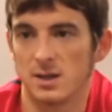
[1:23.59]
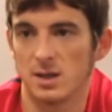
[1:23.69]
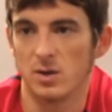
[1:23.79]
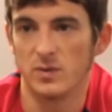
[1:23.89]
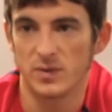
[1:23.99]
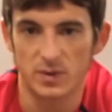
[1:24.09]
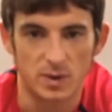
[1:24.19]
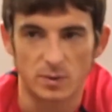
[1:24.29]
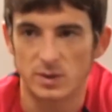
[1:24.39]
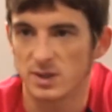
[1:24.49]
They love, you
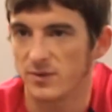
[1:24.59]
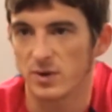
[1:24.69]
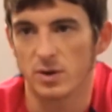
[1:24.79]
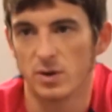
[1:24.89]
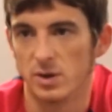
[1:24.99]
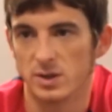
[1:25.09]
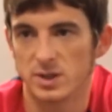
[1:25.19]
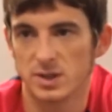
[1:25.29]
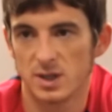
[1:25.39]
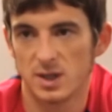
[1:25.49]
know, different colours.